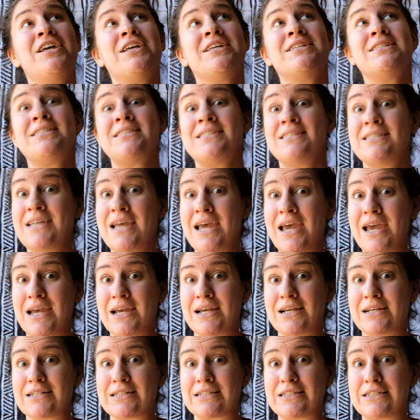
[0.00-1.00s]

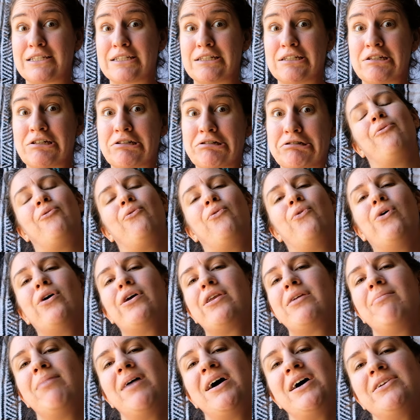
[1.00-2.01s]
sex?
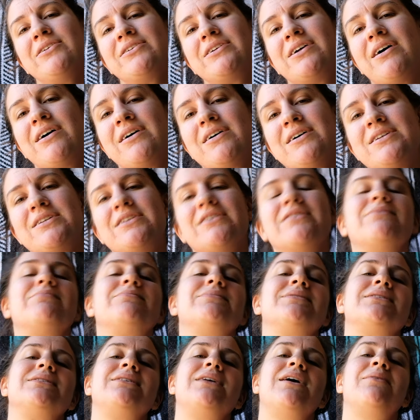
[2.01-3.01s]
What about
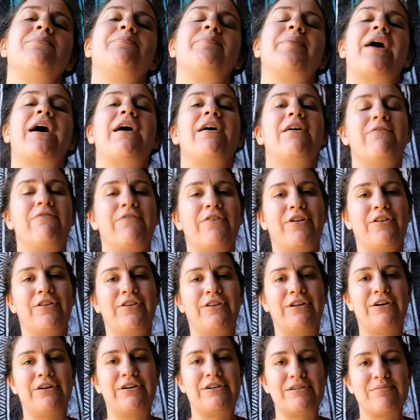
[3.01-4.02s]
condoms? Yep, I've
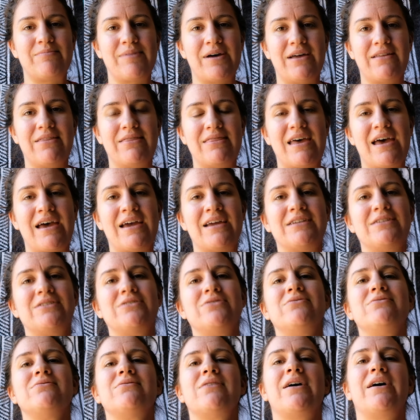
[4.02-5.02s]
learned about that
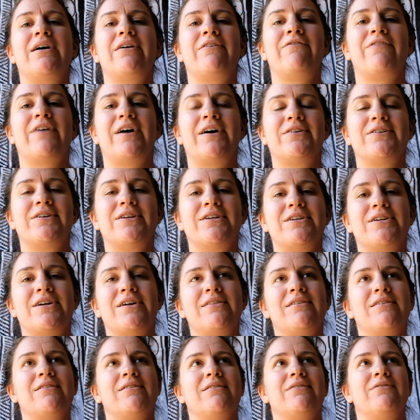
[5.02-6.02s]
too. I found
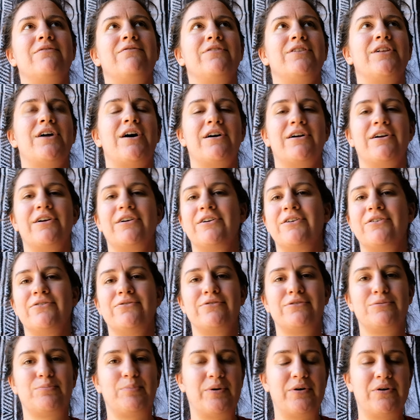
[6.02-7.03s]
another vlogger who
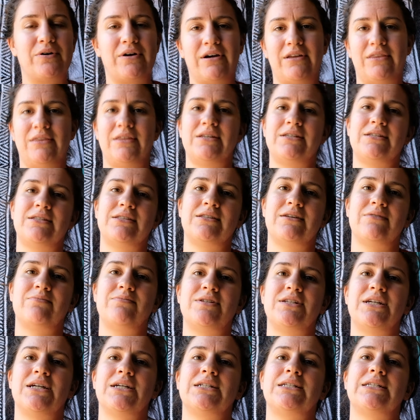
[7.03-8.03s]
spoke on this
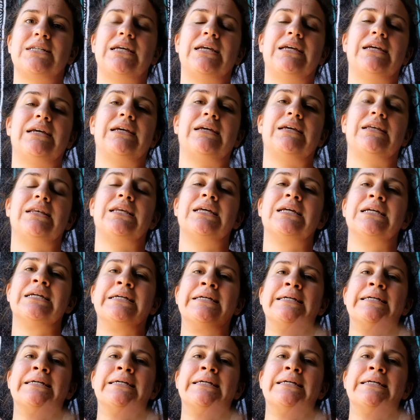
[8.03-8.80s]
subject, and